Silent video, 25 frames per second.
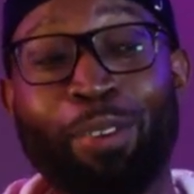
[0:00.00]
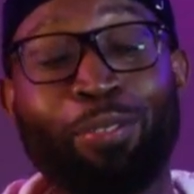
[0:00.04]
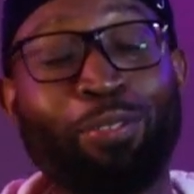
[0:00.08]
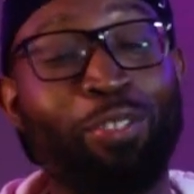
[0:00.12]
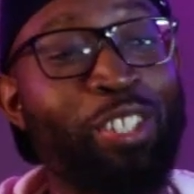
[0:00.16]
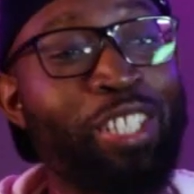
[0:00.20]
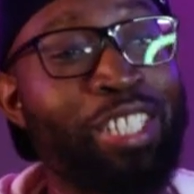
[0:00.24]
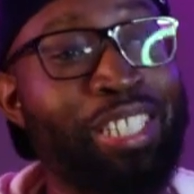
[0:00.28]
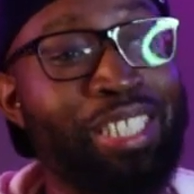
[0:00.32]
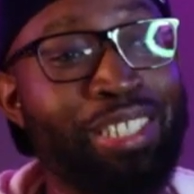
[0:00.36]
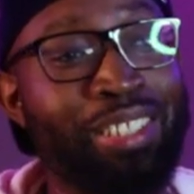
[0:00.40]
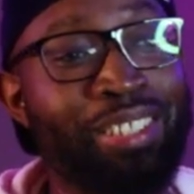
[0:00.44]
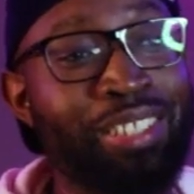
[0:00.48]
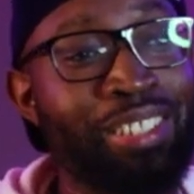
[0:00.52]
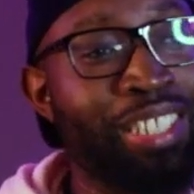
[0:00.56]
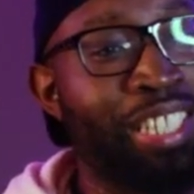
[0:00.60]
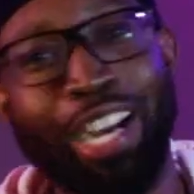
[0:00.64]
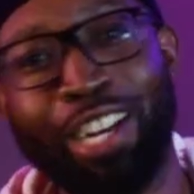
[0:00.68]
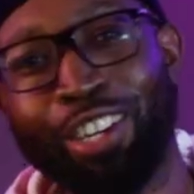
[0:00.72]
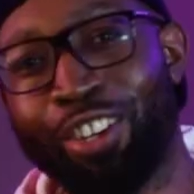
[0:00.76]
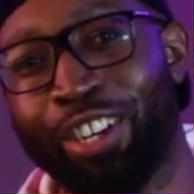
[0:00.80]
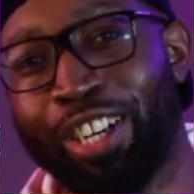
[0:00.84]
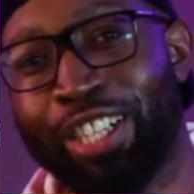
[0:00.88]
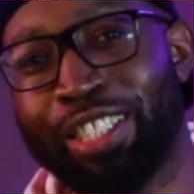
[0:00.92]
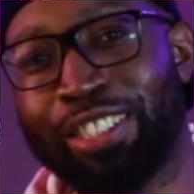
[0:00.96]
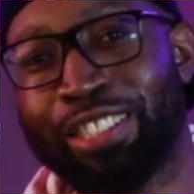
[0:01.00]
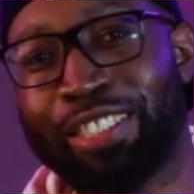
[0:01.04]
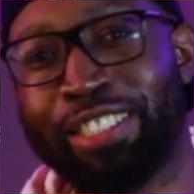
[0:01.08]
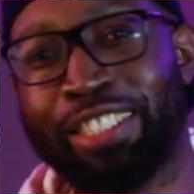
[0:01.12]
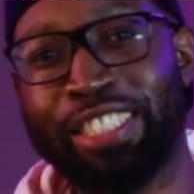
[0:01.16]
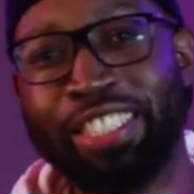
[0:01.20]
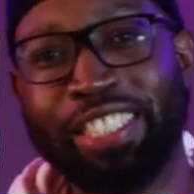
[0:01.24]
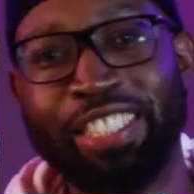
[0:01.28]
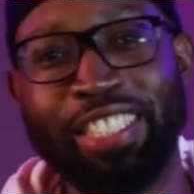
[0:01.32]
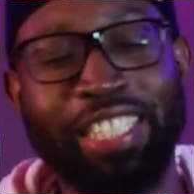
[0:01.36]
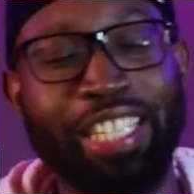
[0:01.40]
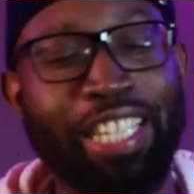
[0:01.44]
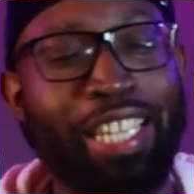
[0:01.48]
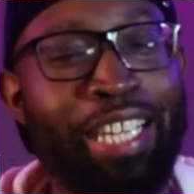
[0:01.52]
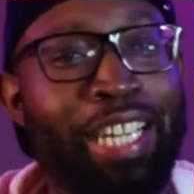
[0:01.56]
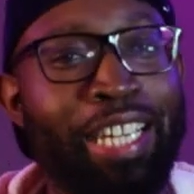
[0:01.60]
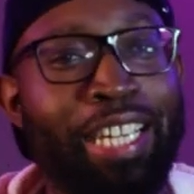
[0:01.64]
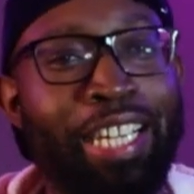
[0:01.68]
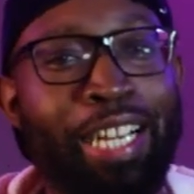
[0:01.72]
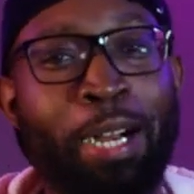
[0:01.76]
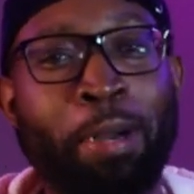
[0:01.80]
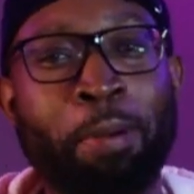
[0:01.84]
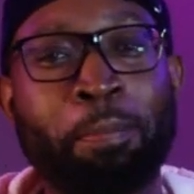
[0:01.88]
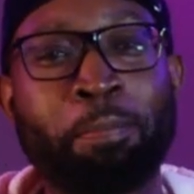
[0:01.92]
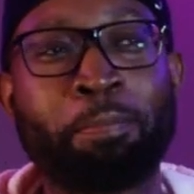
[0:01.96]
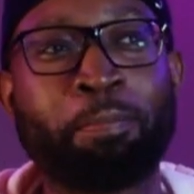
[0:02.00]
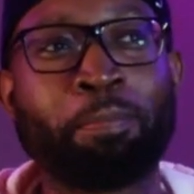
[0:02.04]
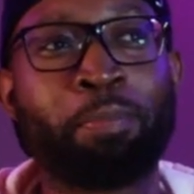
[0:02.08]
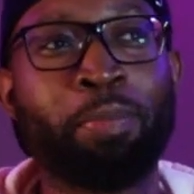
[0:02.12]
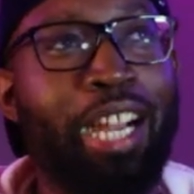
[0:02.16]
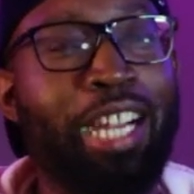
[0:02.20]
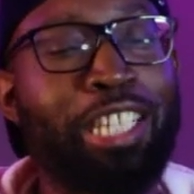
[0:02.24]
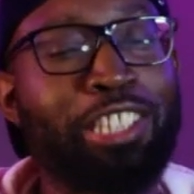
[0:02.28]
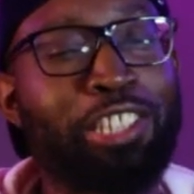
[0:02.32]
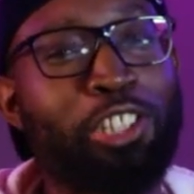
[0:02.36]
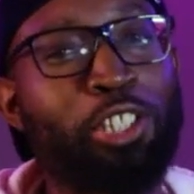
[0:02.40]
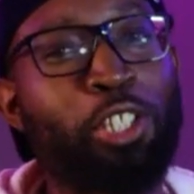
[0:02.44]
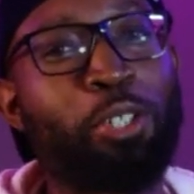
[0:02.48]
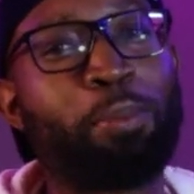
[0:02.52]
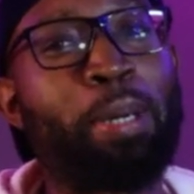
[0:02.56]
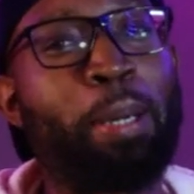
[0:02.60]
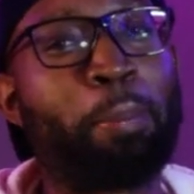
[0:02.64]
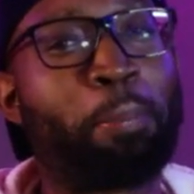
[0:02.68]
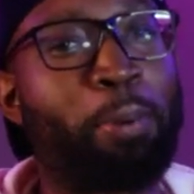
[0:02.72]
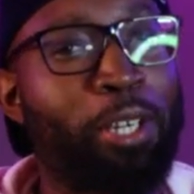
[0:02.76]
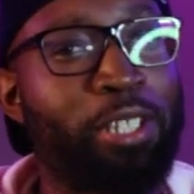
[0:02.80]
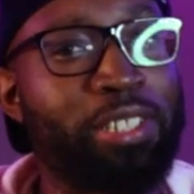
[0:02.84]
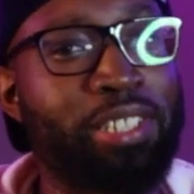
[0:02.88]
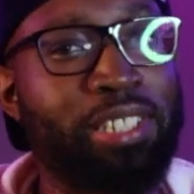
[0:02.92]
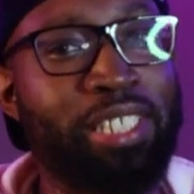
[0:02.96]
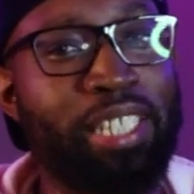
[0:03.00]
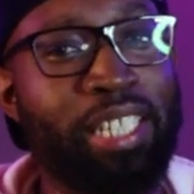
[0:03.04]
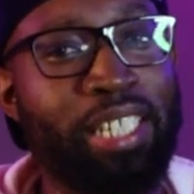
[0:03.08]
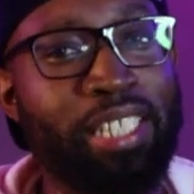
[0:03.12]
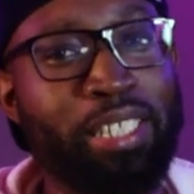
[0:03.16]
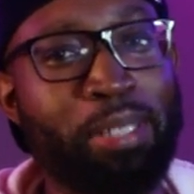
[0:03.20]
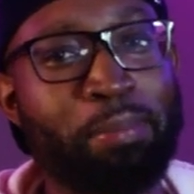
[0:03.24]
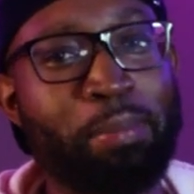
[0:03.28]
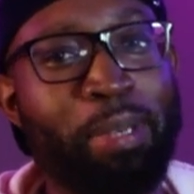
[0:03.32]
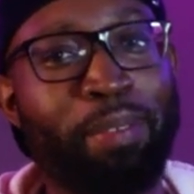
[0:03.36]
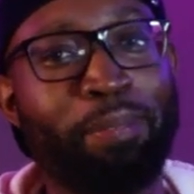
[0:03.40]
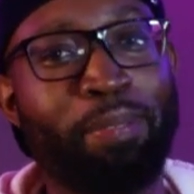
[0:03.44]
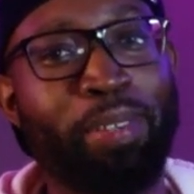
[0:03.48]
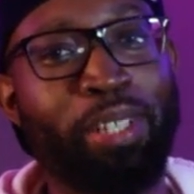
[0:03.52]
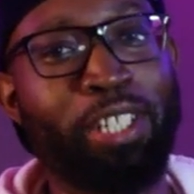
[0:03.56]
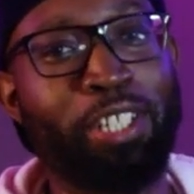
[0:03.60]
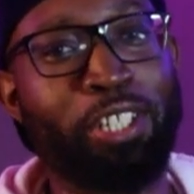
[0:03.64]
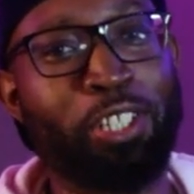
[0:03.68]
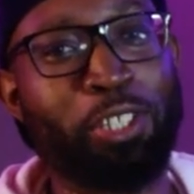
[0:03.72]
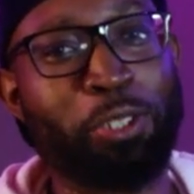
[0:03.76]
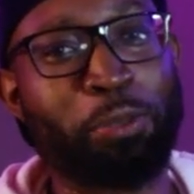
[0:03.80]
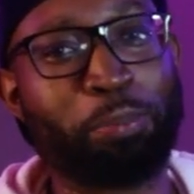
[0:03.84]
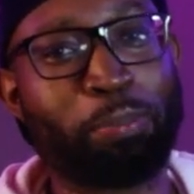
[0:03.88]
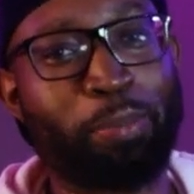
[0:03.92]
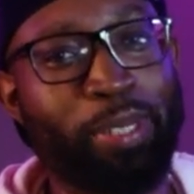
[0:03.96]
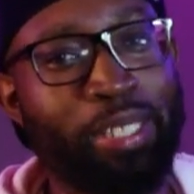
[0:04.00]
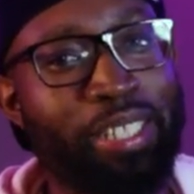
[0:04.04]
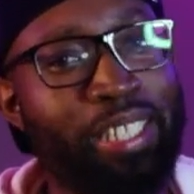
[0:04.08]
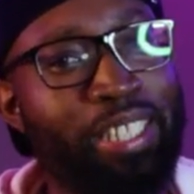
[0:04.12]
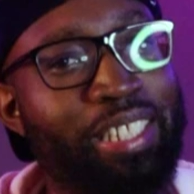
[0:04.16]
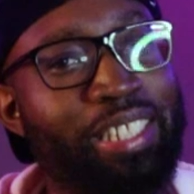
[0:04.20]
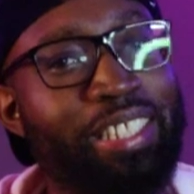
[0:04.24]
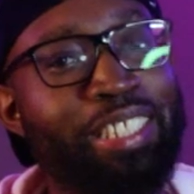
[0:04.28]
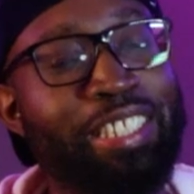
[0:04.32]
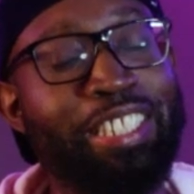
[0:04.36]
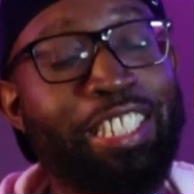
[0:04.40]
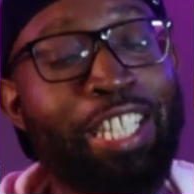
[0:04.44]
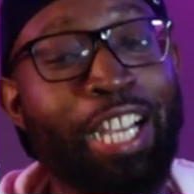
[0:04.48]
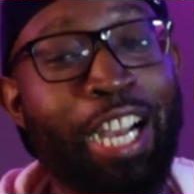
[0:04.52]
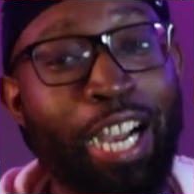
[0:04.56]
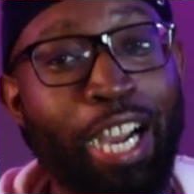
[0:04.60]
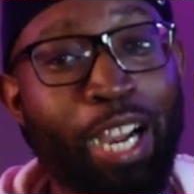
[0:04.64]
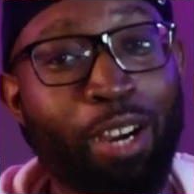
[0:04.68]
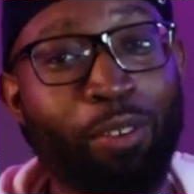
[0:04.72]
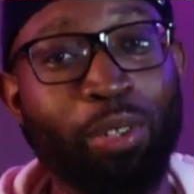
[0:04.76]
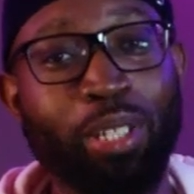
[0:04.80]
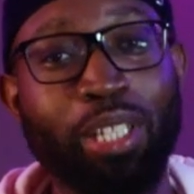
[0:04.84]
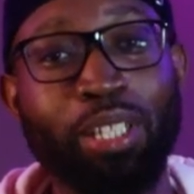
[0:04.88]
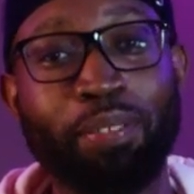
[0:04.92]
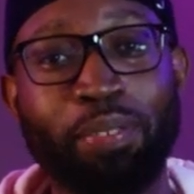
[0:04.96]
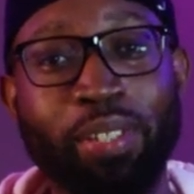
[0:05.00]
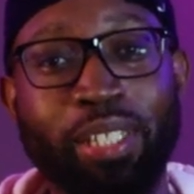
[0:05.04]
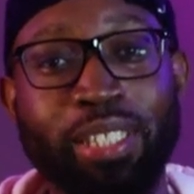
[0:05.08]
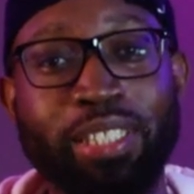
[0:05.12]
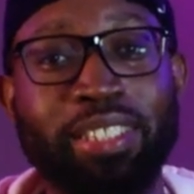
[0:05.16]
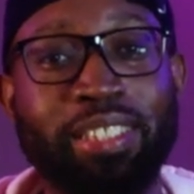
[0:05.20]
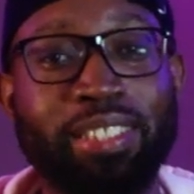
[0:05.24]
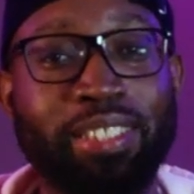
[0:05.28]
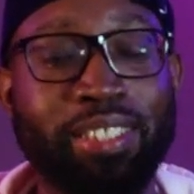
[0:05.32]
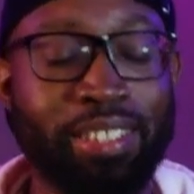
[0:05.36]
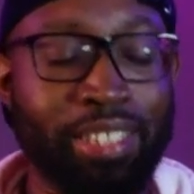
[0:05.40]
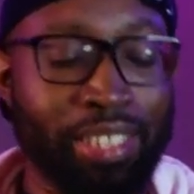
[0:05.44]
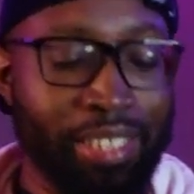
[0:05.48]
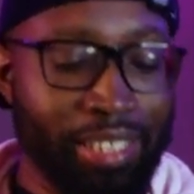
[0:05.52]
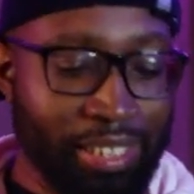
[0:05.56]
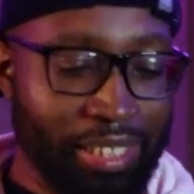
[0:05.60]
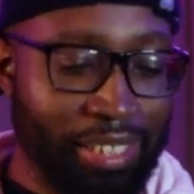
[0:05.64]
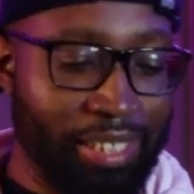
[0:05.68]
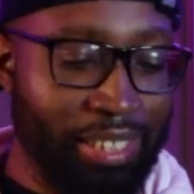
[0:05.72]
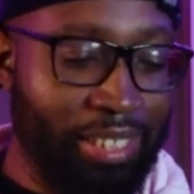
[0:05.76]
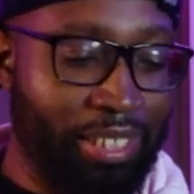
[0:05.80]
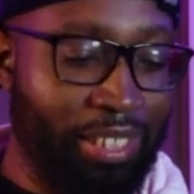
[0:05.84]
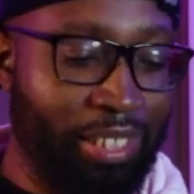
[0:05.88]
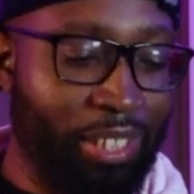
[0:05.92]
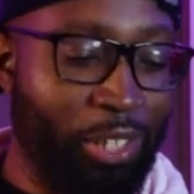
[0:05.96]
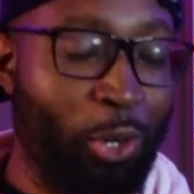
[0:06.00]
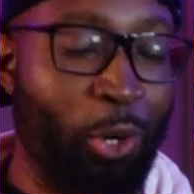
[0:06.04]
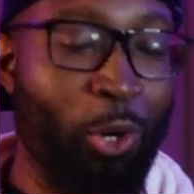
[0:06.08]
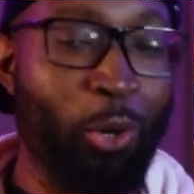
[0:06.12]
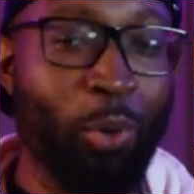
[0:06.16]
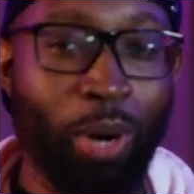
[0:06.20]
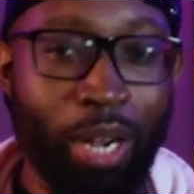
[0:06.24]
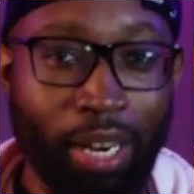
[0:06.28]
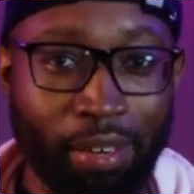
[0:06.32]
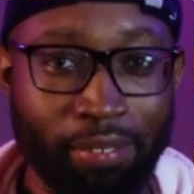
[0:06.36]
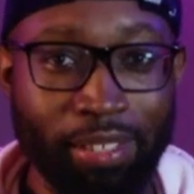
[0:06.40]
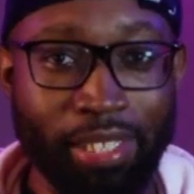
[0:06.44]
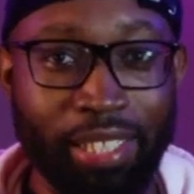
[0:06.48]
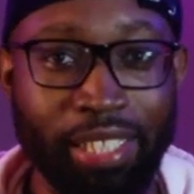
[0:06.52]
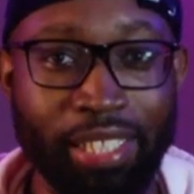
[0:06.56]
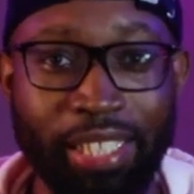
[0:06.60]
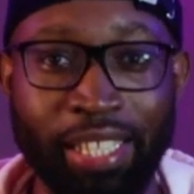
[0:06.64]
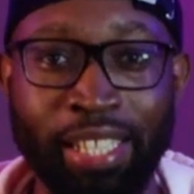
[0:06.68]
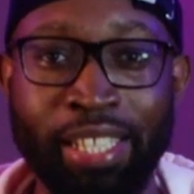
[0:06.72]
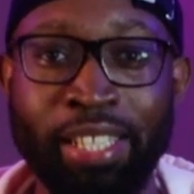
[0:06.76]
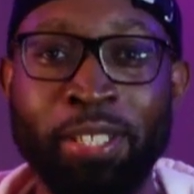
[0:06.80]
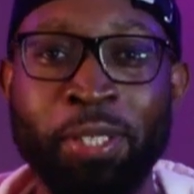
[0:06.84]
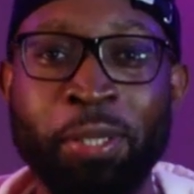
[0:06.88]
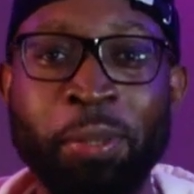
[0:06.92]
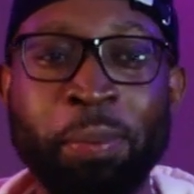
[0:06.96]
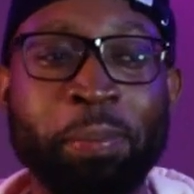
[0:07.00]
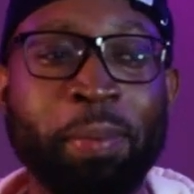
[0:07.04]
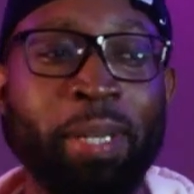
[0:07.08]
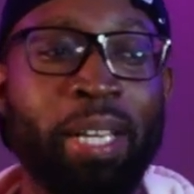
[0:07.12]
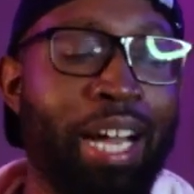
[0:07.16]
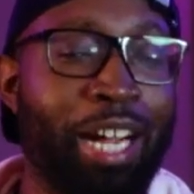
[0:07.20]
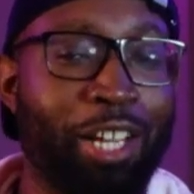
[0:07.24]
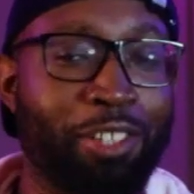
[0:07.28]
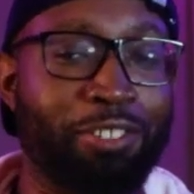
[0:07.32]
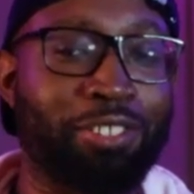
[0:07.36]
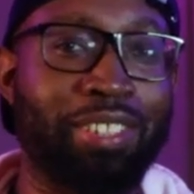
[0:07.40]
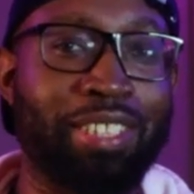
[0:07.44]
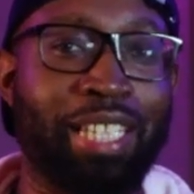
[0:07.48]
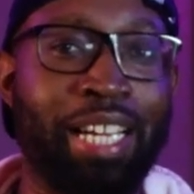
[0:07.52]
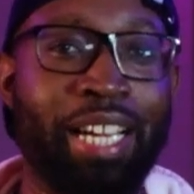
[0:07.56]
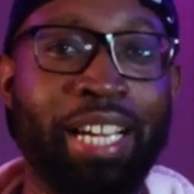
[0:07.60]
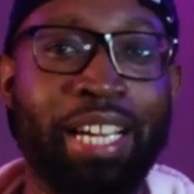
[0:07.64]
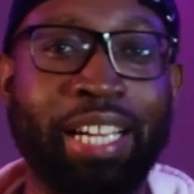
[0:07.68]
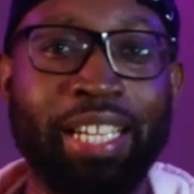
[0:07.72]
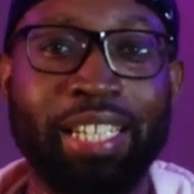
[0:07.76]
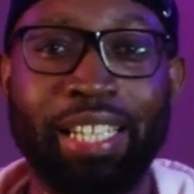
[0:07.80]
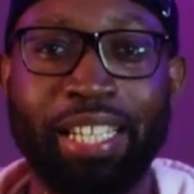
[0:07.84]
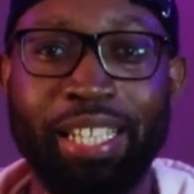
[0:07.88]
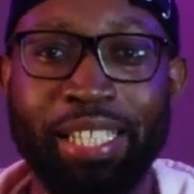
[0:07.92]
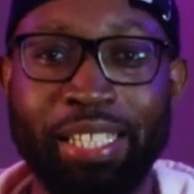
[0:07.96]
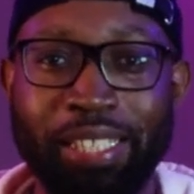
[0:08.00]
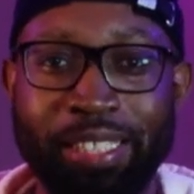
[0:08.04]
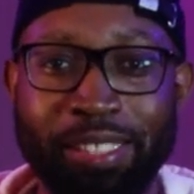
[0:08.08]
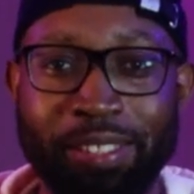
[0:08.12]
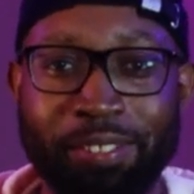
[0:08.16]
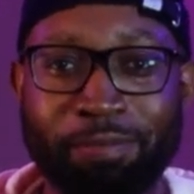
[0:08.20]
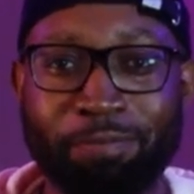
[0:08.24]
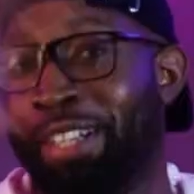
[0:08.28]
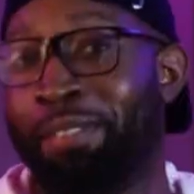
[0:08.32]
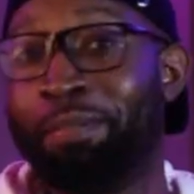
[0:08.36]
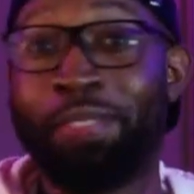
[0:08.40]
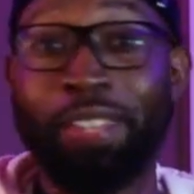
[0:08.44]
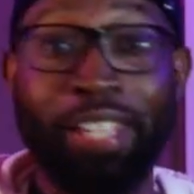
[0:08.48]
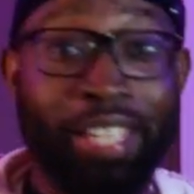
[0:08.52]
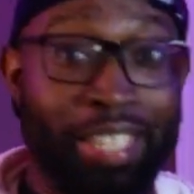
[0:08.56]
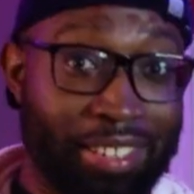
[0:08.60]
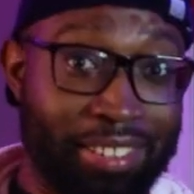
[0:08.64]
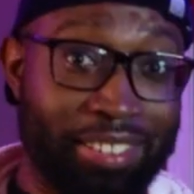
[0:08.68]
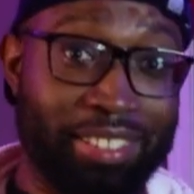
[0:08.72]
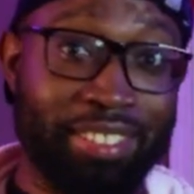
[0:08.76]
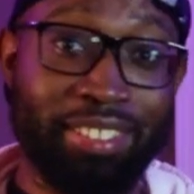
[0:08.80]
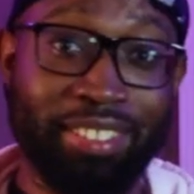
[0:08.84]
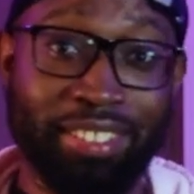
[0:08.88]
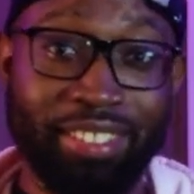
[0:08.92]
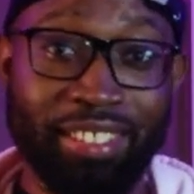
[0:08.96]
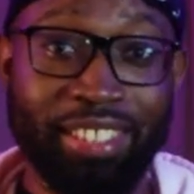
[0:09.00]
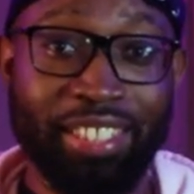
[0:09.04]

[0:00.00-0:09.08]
my friends. I know I was saying, like, I show my personality in my video, but y'all really finna see who I really am outside, like, of this.